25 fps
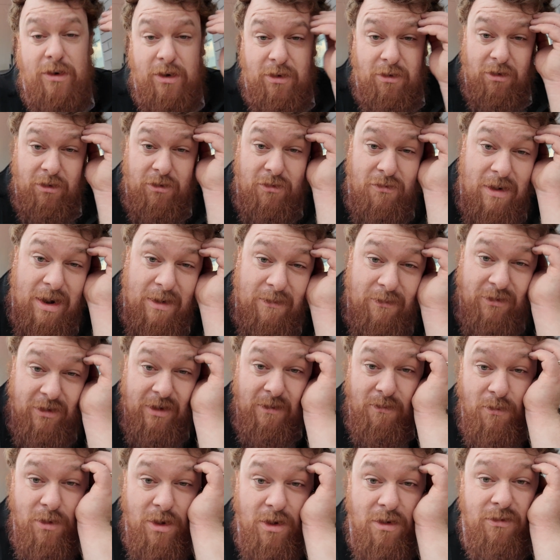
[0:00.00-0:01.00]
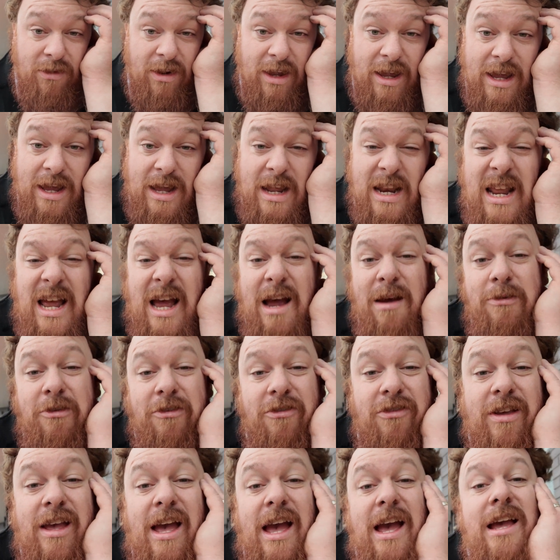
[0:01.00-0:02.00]
record Train Sim World and I'm
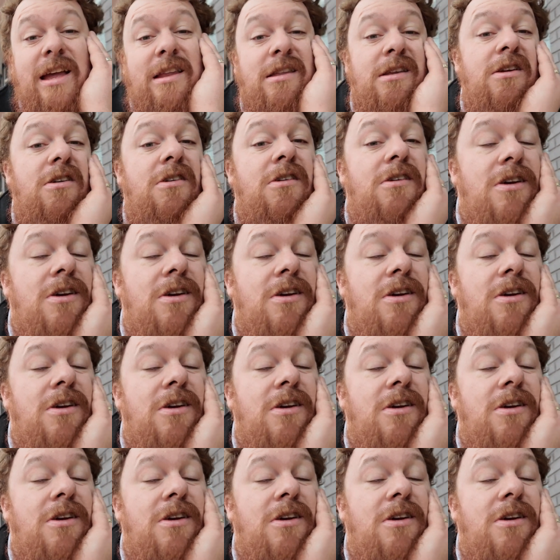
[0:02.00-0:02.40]
just getting